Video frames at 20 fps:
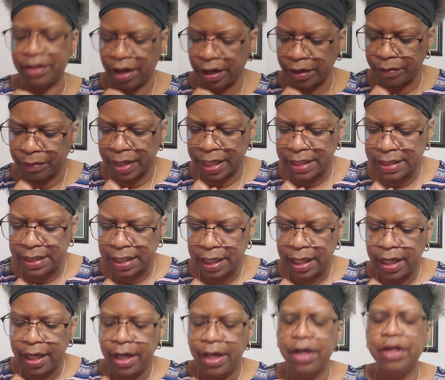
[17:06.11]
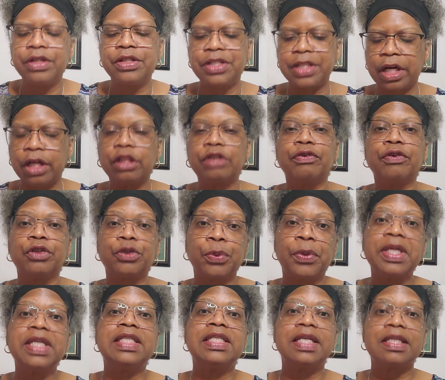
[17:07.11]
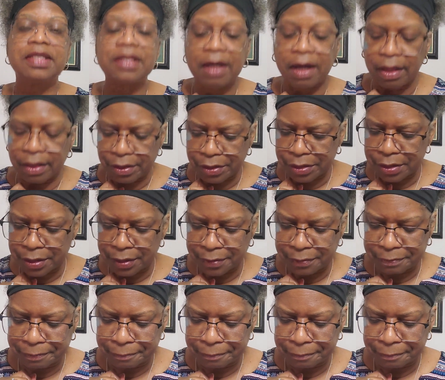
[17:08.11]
digress, sells for $26,